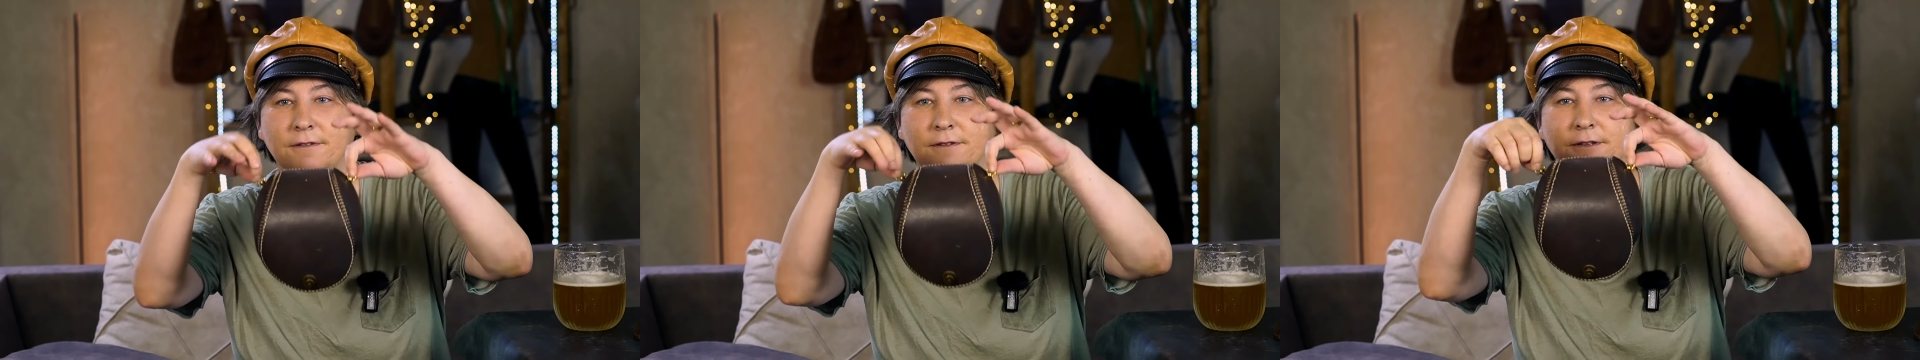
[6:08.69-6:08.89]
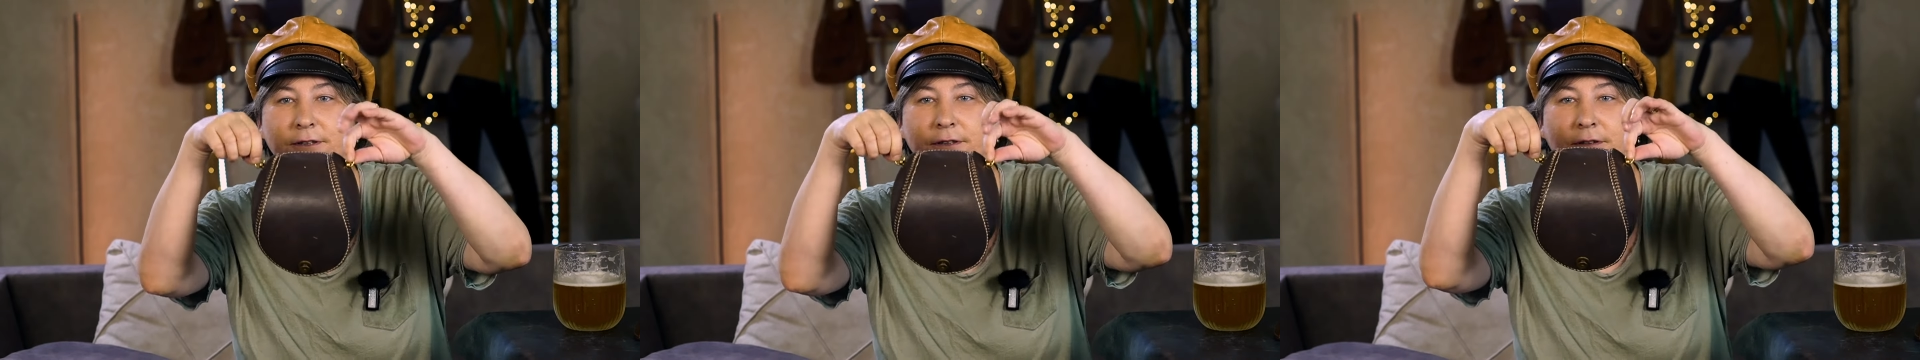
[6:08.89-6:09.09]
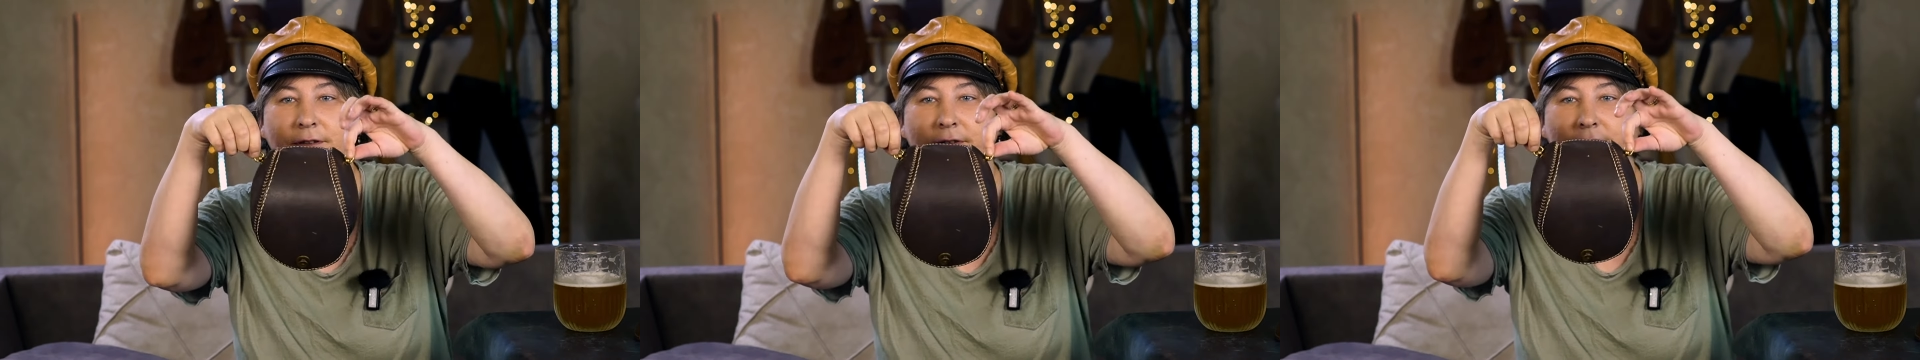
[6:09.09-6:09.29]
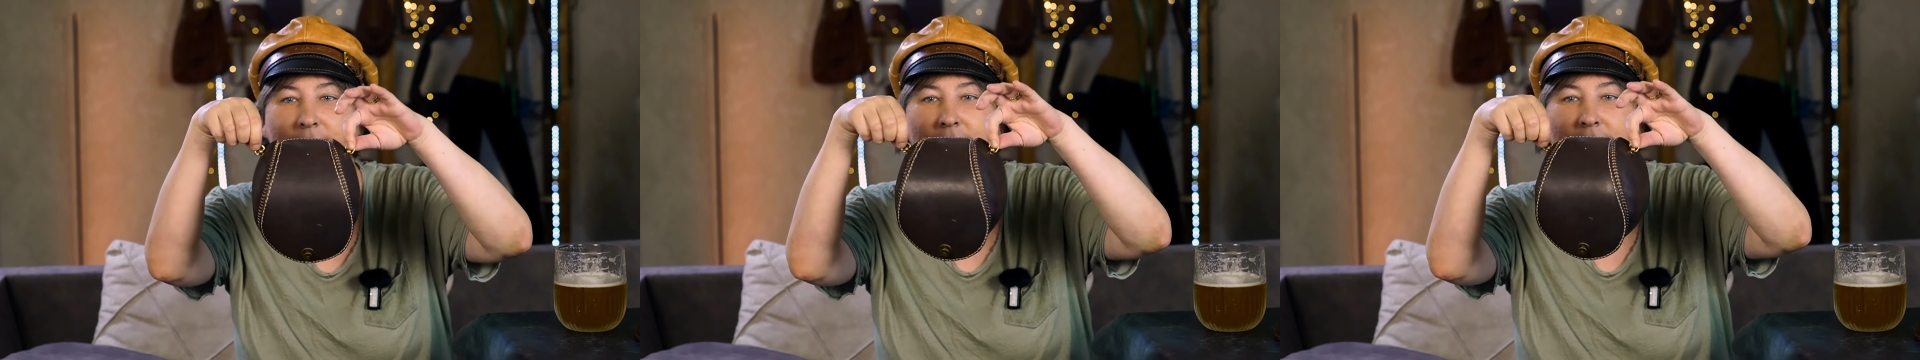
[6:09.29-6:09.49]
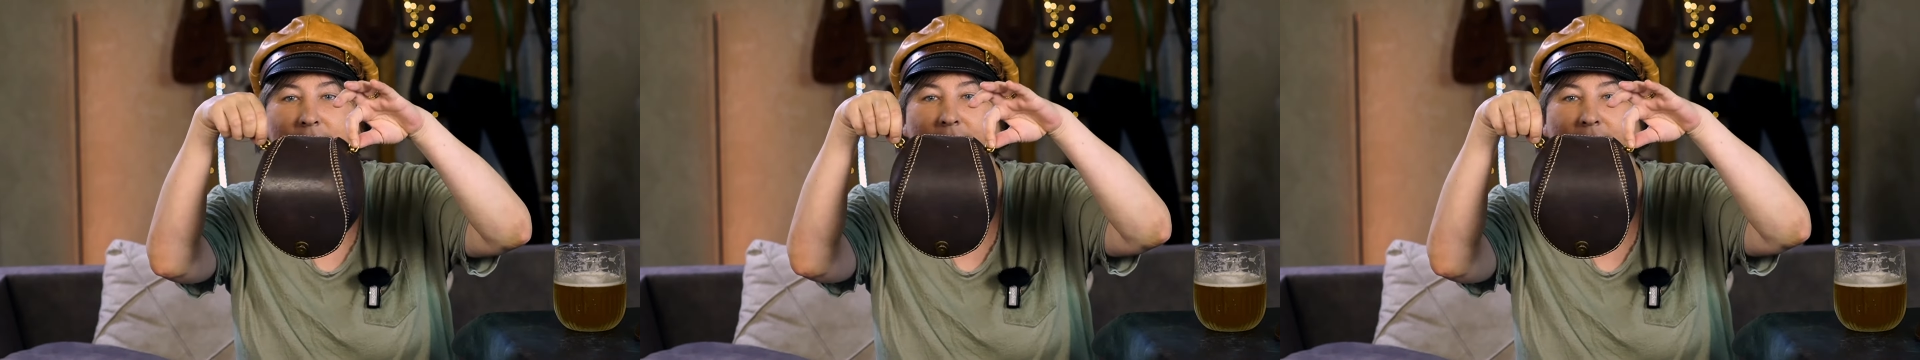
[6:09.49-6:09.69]
little
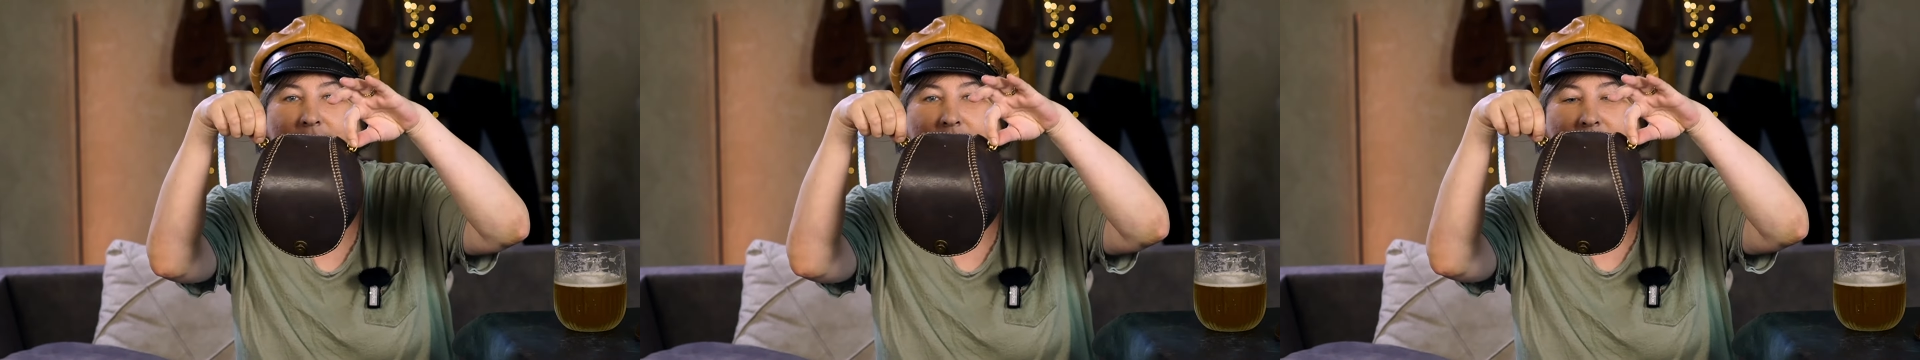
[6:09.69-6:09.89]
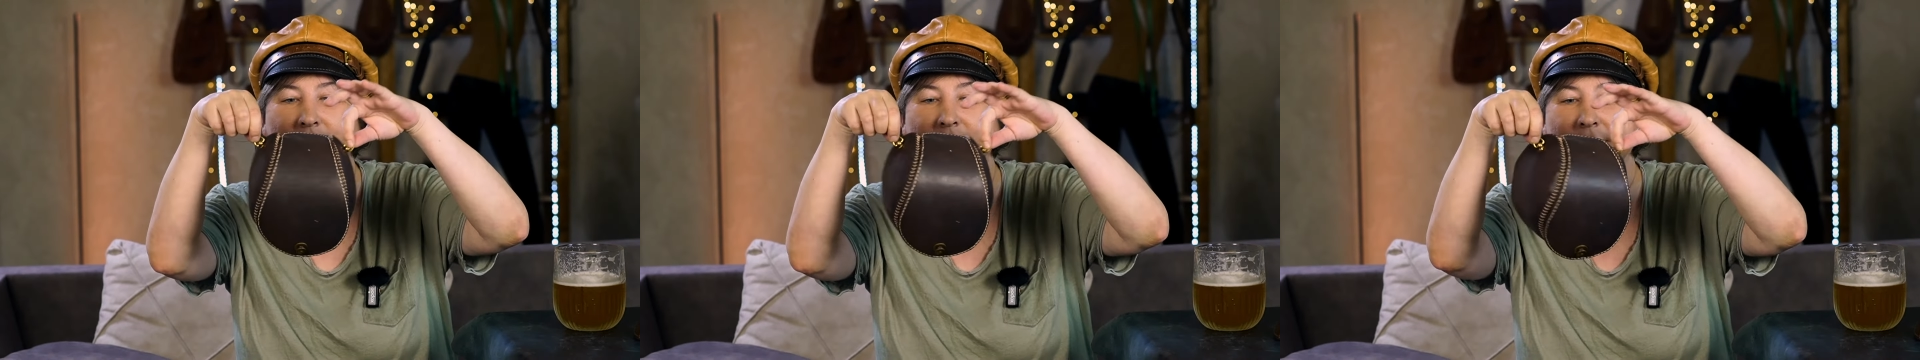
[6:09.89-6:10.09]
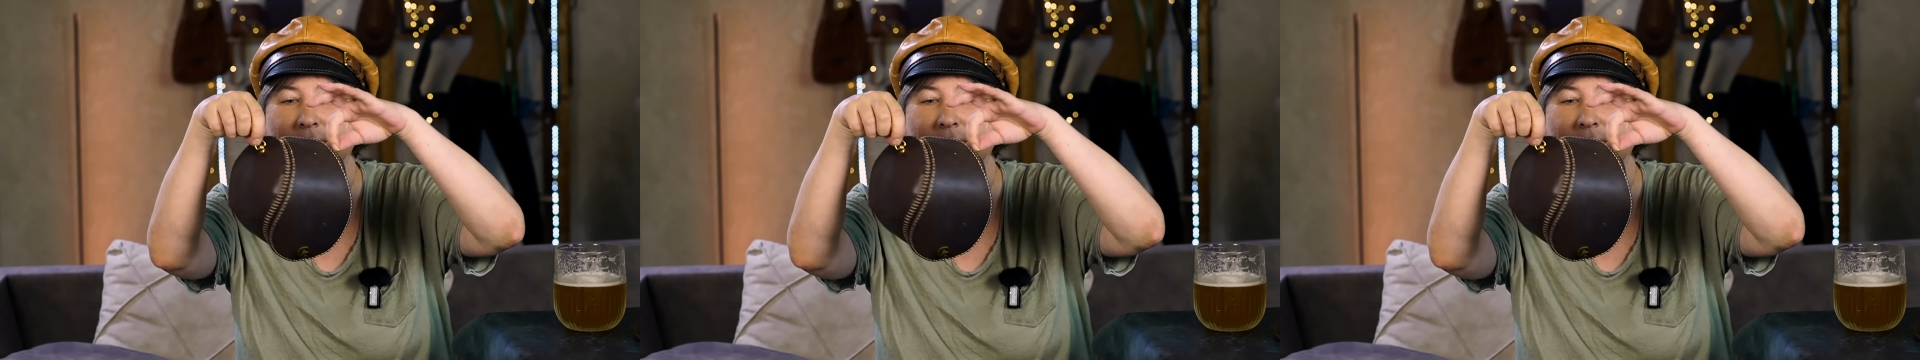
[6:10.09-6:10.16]
rings,